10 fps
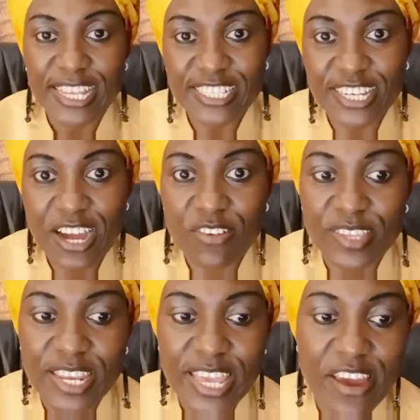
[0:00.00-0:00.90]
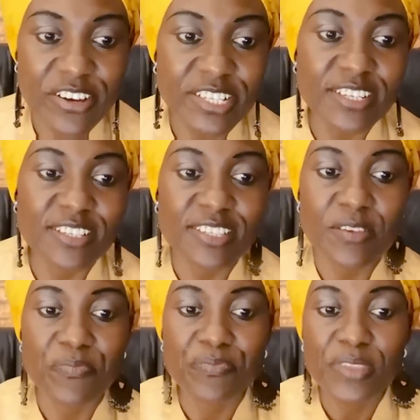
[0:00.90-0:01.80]
Let's check out the
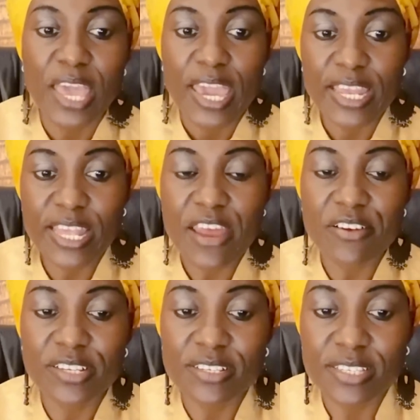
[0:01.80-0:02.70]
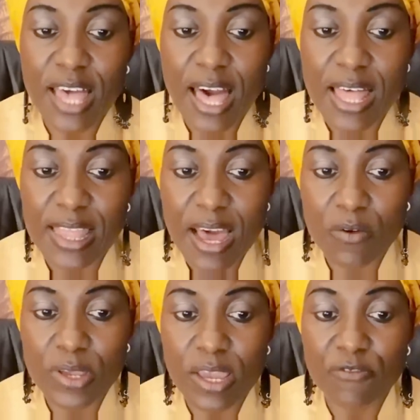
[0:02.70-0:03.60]
inheritance. Inheritance
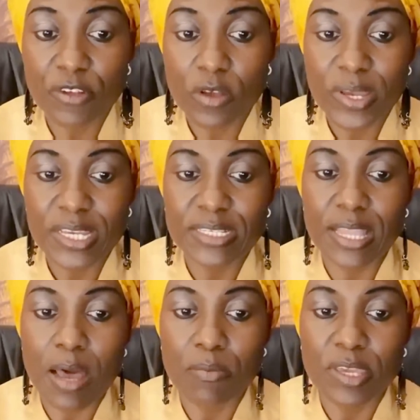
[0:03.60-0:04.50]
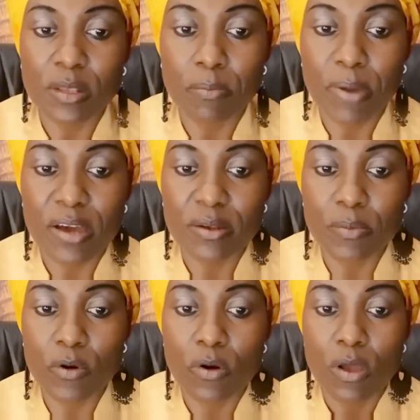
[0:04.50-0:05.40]
allowing following Islam in
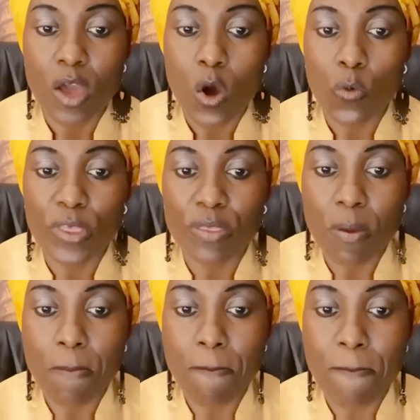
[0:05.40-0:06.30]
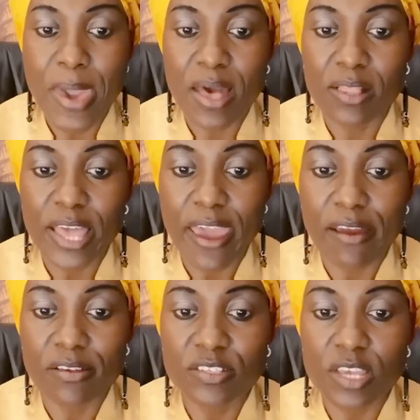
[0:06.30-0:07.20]
parable with male
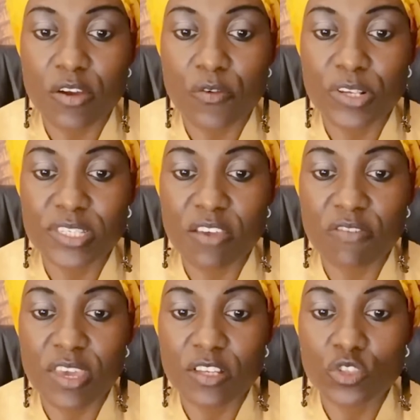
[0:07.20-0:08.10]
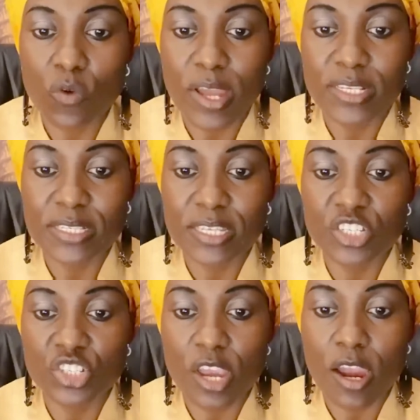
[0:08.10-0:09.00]
heirs receiving twice the
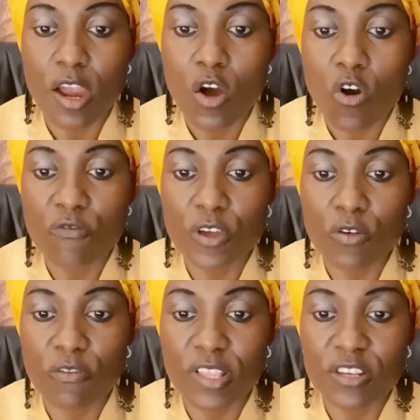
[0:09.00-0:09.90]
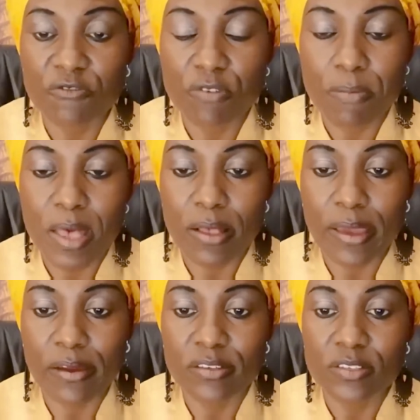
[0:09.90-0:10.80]
share of equivalent female
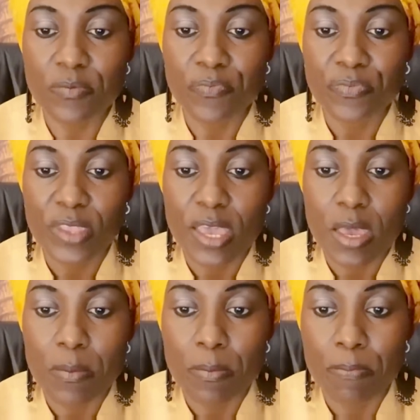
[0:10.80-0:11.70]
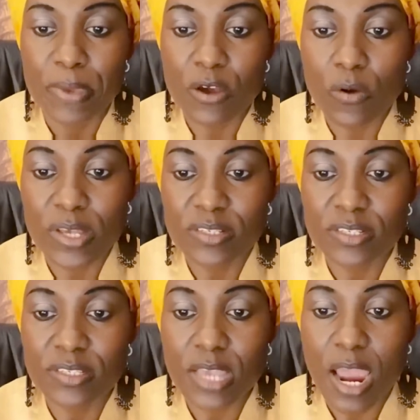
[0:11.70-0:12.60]
heirs.
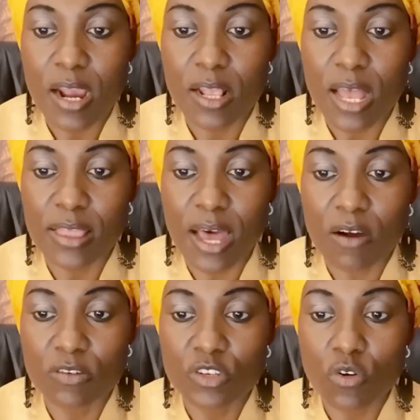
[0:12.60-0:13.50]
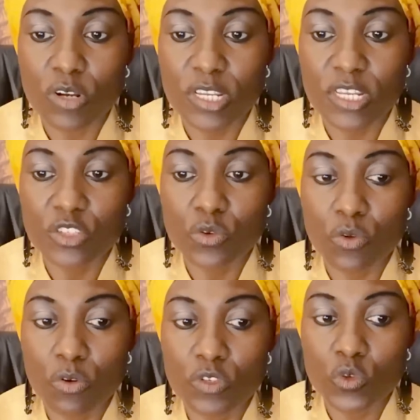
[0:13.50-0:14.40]
Bequests are allowed only to
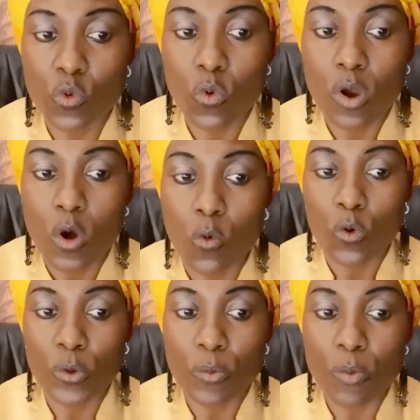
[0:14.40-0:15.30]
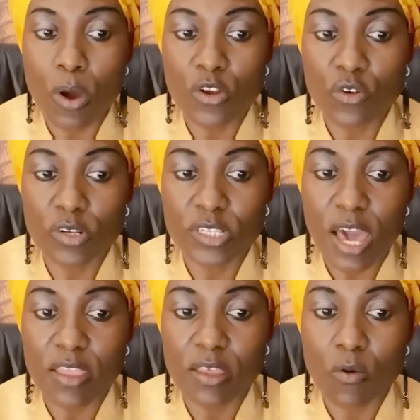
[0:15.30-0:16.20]
those who would not
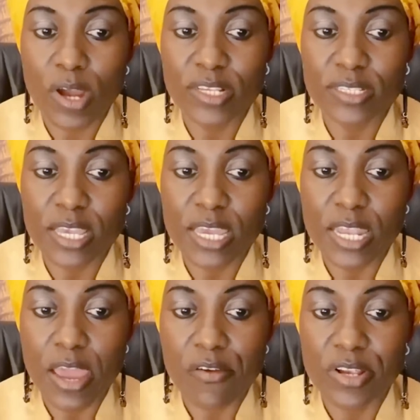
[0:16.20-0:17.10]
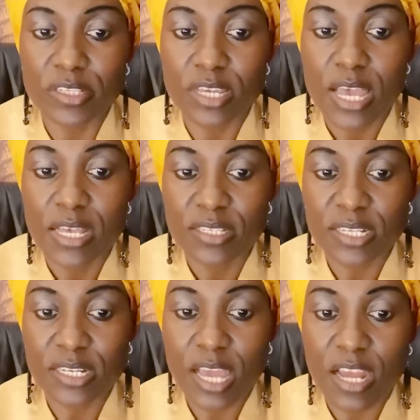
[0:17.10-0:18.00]
otherwise inherit.
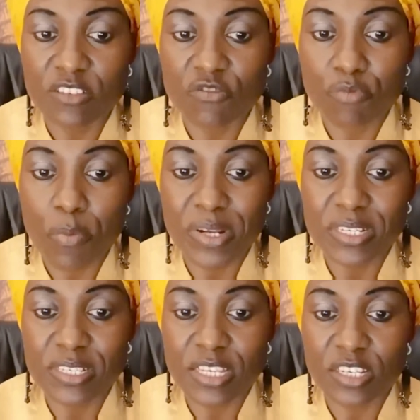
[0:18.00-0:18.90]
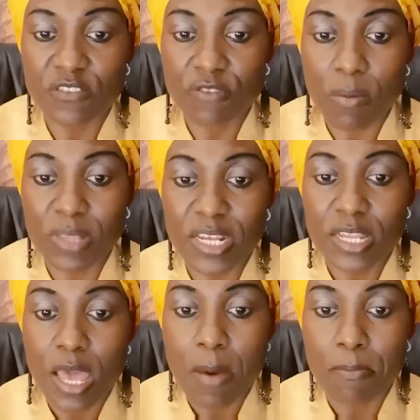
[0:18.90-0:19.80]
Certain kinds of property such as
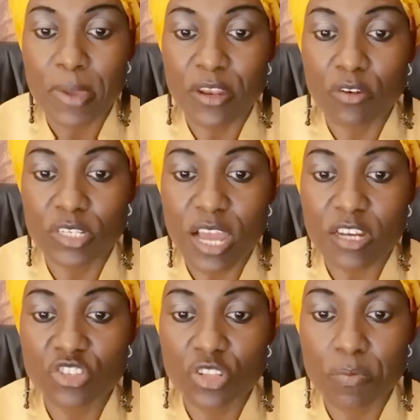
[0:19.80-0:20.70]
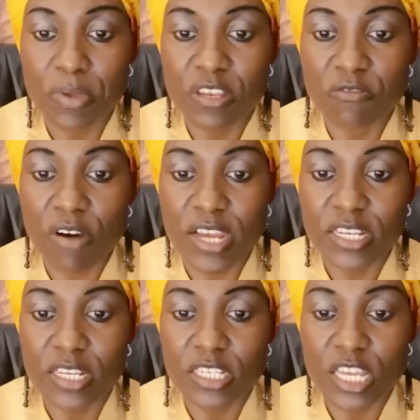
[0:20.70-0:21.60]
farmland may not actually be
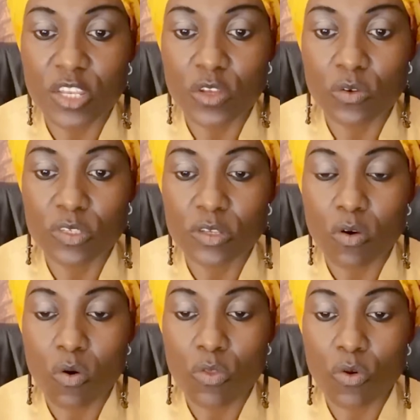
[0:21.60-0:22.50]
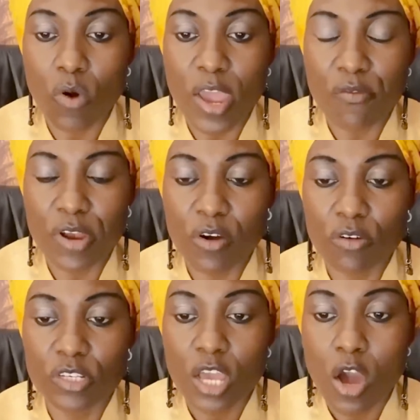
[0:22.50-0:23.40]
divided in use, though a
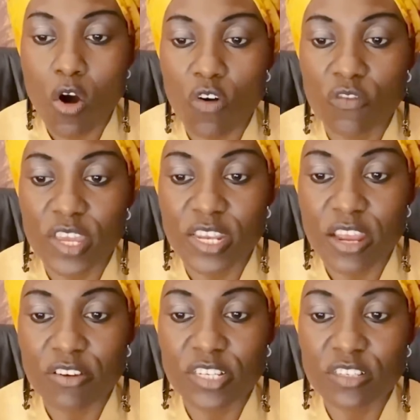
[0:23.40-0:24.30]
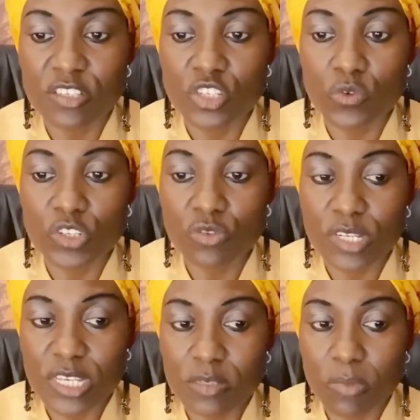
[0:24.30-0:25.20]
record of the inheritance
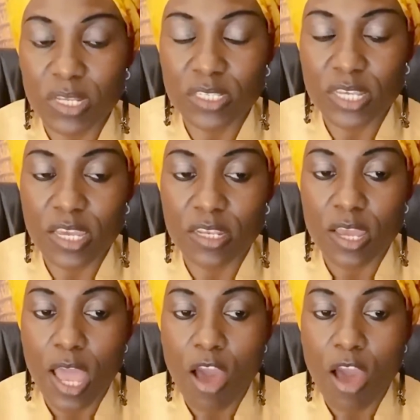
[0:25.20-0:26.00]
situation is maintained.